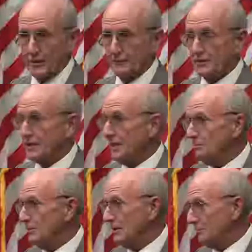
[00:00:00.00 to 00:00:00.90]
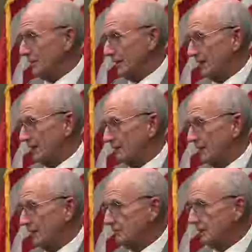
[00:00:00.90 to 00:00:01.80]
They have to keep manipulating
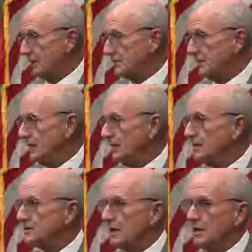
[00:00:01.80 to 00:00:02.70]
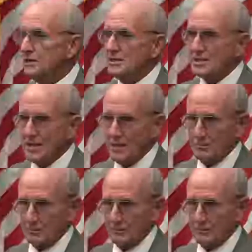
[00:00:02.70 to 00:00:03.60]
because he is
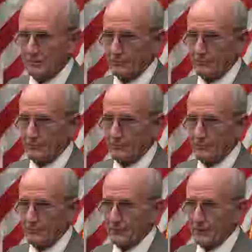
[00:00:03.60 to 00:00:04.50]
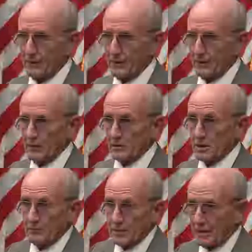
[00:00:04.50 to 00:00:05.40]
unstable.
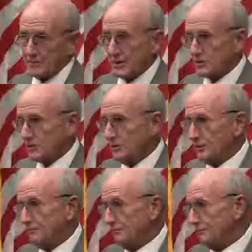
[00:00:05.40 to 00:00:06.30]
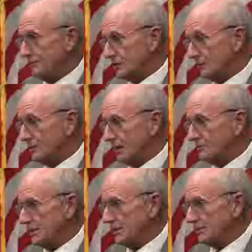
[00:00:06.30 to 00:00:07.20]
Sometimes that's good,
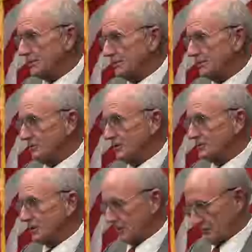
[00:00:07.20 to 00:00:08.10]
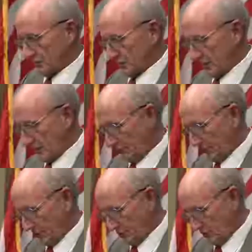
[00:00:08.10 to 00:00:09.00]
sometimes it isn't. Depends on whose side of the
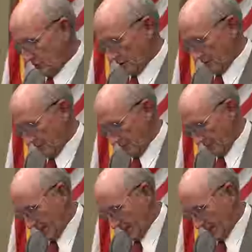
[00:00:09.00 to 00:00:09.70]
fence you are.